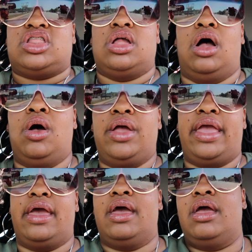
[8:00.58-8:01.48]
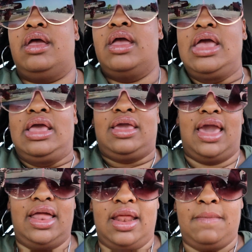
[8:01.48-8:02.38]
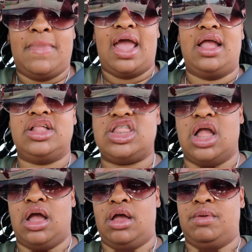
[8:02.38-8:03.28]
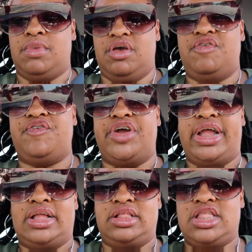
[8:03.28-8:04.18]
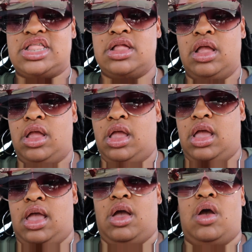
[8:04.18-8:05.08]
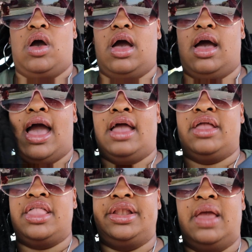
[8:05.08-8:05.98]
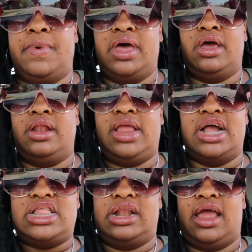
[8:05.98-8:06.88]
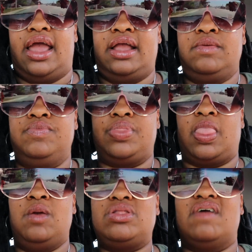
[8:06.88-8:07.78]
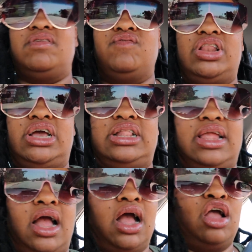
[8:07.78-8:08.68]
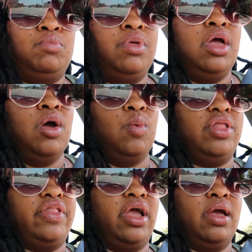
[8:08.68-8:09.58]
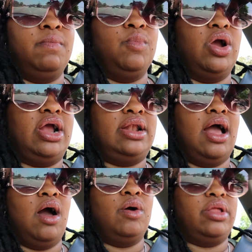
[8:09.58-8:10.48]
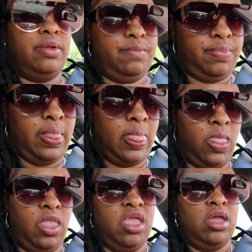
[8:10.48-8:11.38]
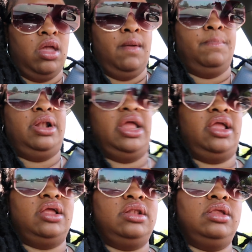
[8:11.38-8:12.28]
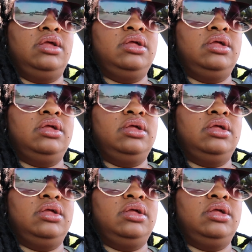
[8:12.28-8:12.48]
So yeah, Kaden met some friends uh, in the neighborhood yesterday. He was having a really good time with them, working out and playing